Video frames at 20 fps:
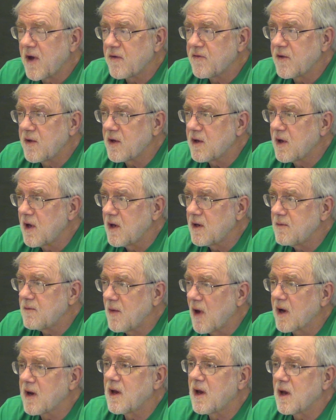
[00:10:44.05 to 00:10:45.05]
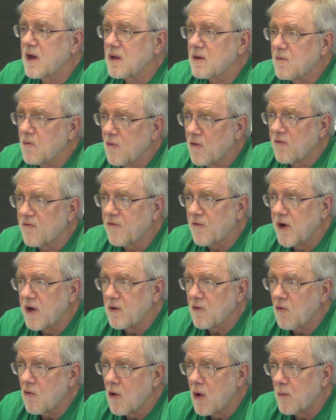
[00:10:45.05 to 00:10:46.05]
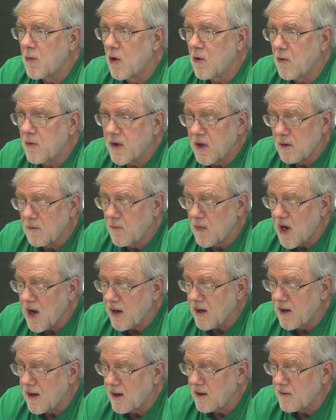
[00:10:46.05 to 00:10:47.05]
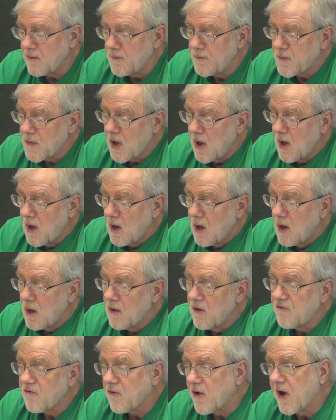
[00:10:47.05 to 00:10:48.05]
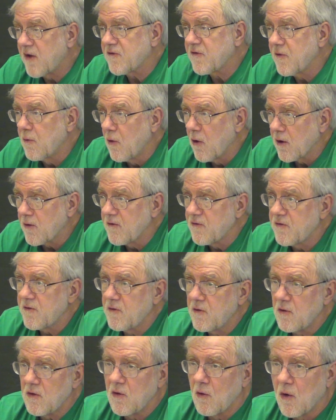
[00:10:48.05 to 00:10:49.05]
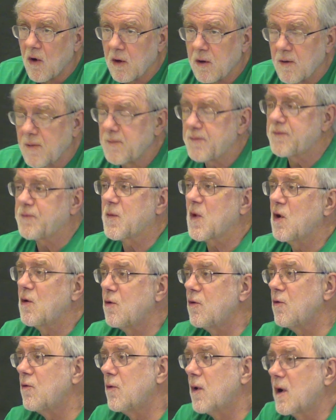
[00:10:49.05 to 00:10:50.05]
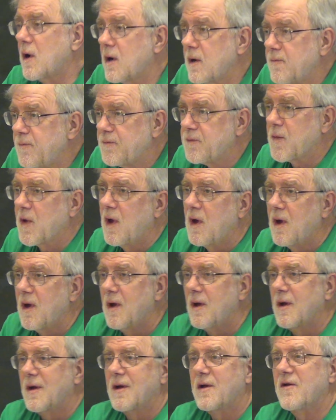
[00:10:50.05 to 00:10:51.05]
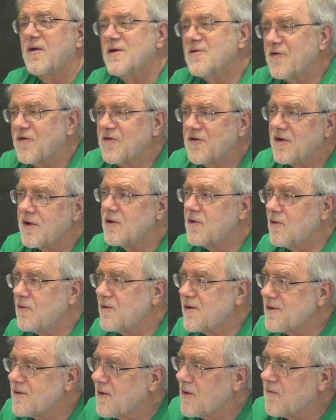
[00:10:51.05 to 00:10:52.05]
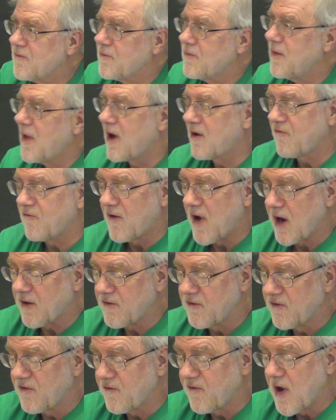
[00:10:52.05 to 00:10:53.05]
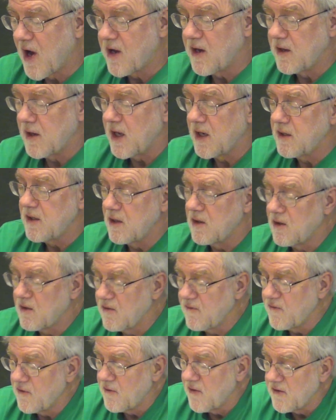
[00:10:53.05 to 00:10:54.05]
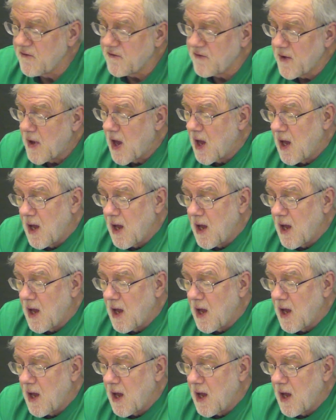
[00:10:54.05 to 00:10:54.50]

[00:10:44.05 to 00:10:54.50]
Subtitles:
I think they, again, were afraid Cuomo would get back at them. The transit workers in New York, who, interesting union, there are a lot of factions fighting, they did interview us.